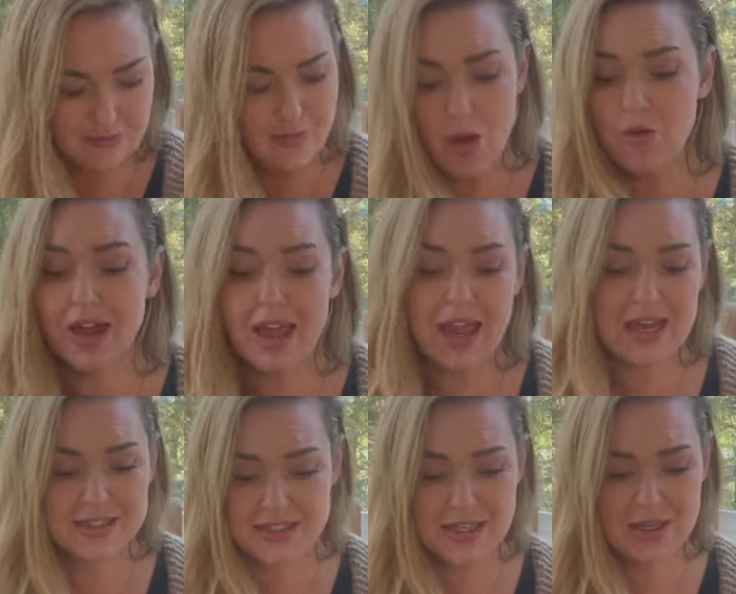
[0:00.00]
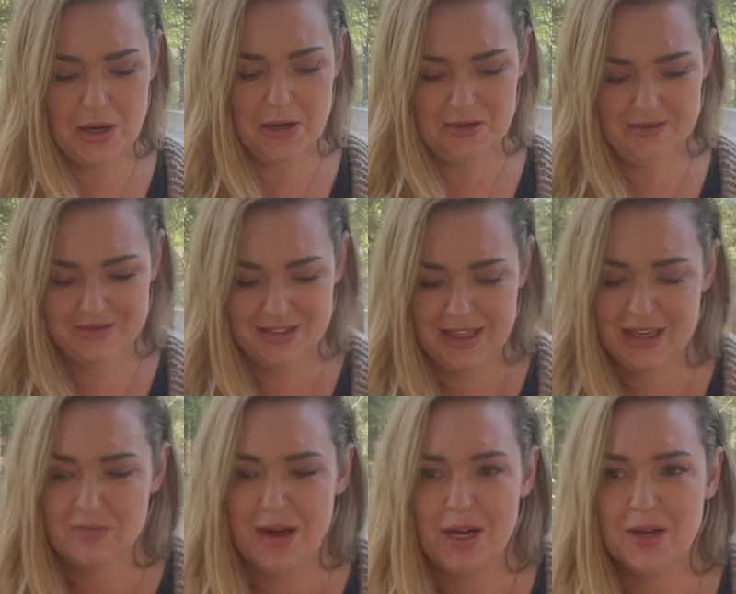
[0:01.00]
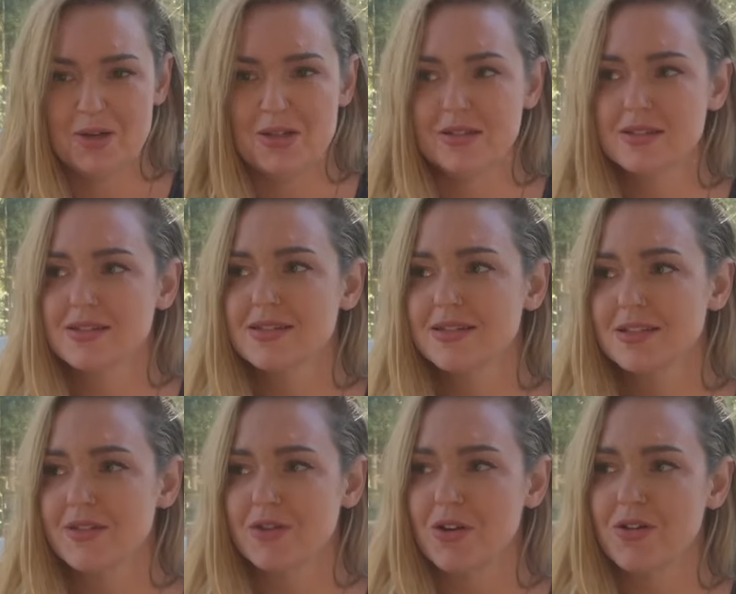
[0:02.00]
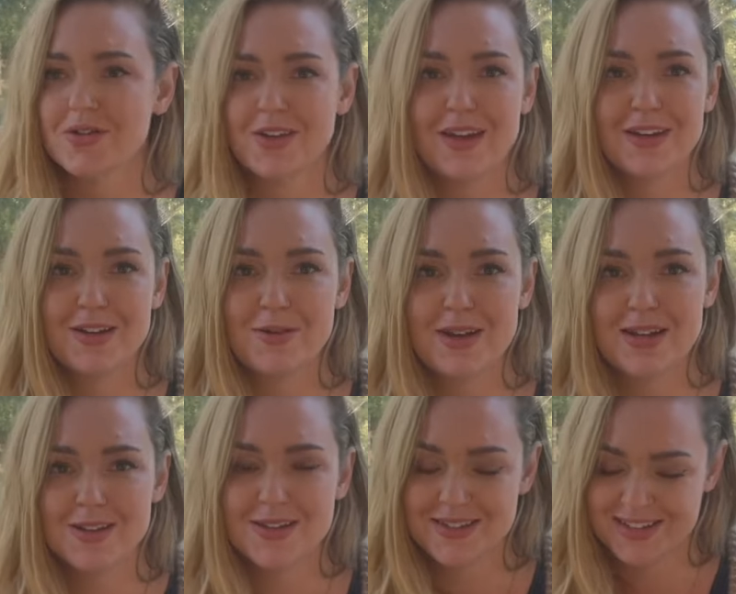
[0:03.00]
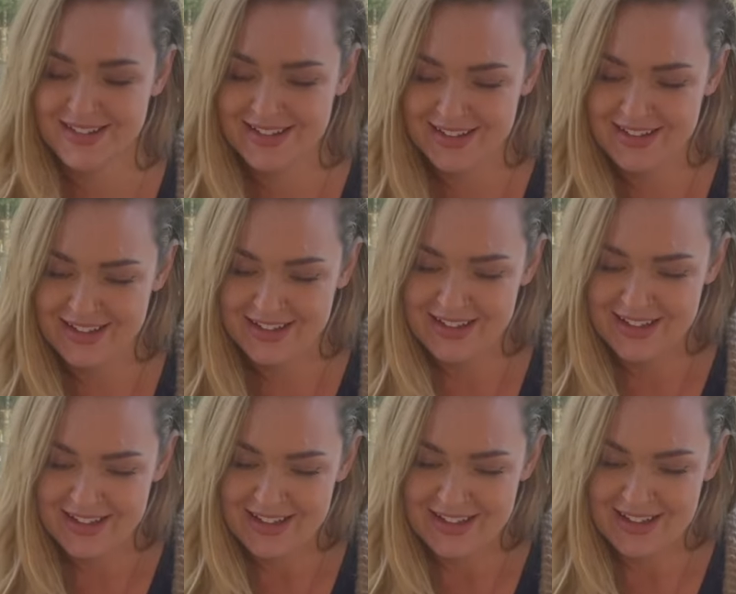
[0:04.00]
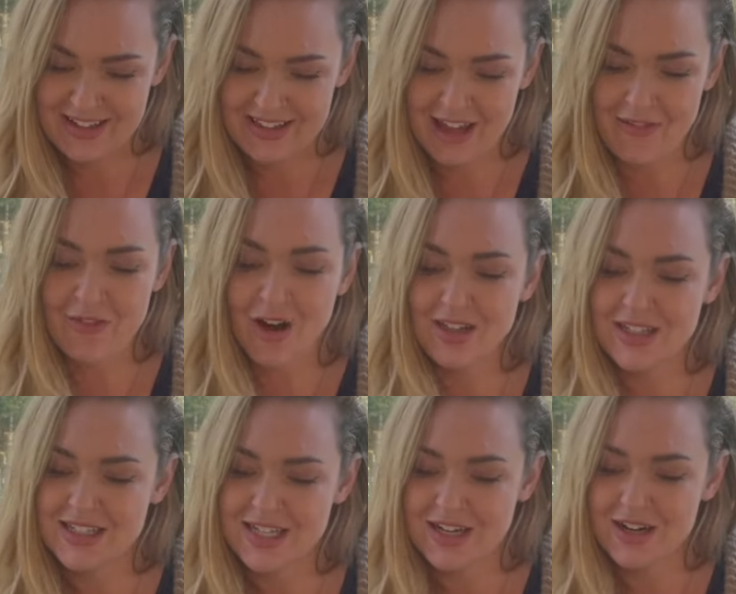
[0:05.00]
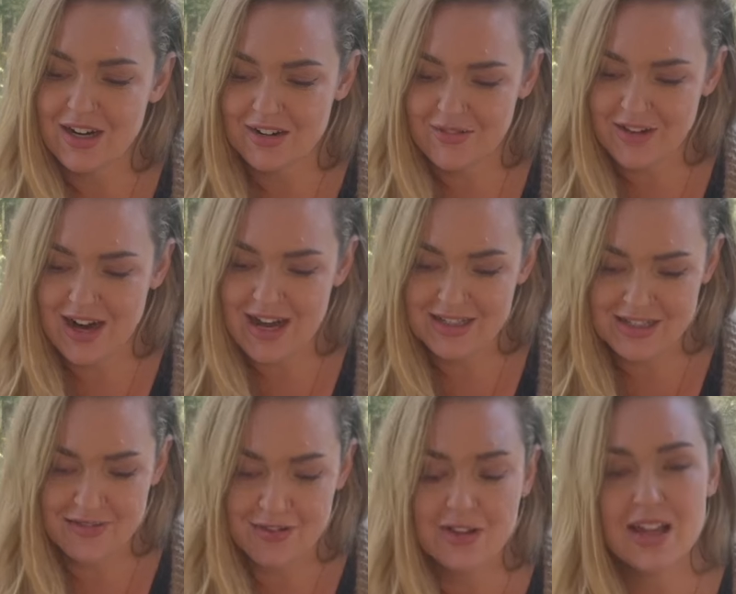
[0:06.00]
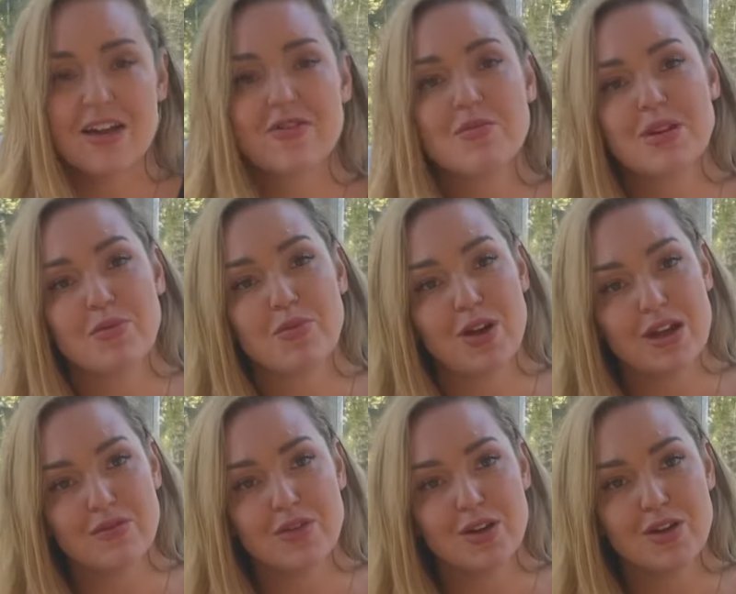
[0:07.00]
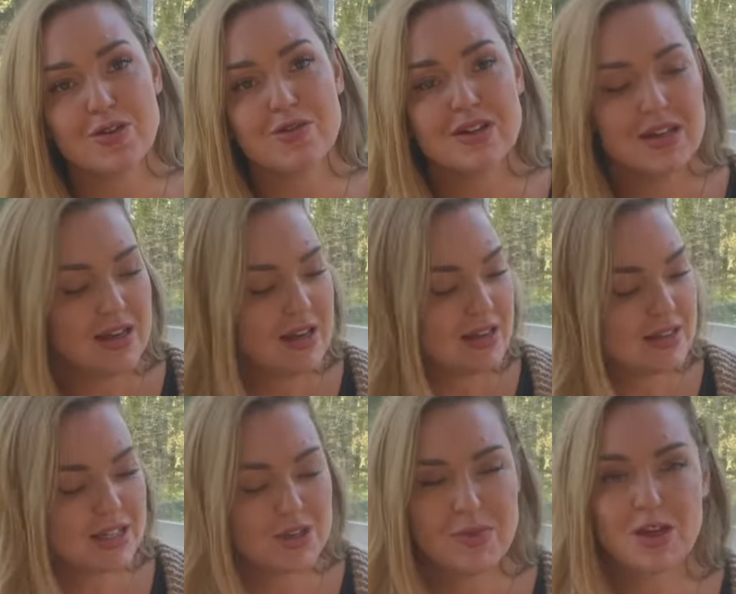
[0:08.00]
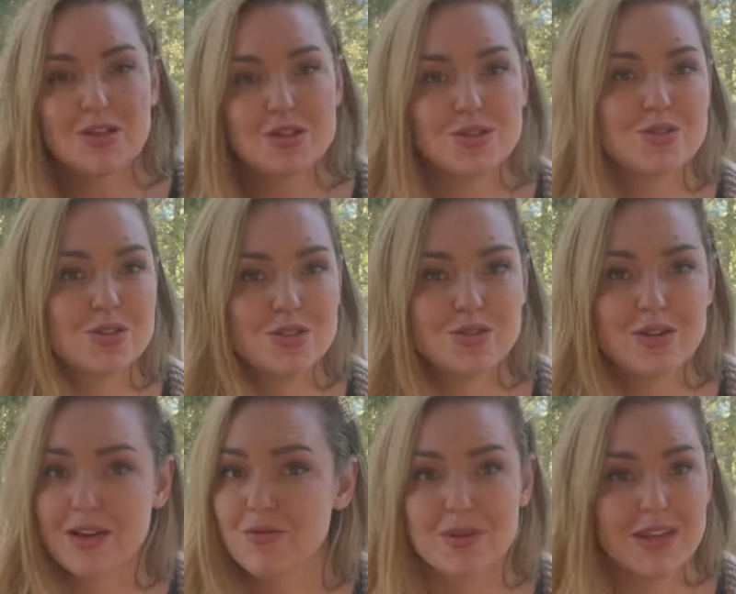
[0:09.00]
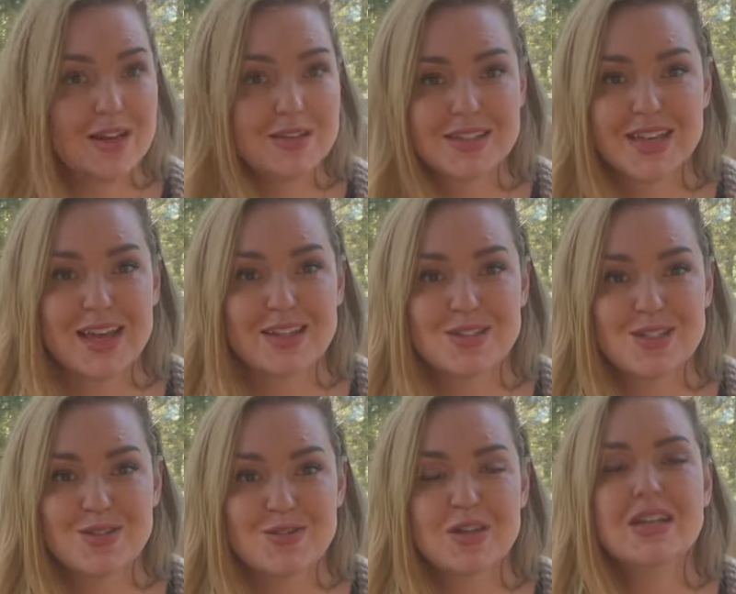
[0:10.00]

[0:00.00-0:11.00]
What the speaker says: Okay, I see you. King of Pentacles. Do you have an earth sign in your midst? That volunteer for us. If you'd like for me to pray for you, send you my good juju, and everybody else can too,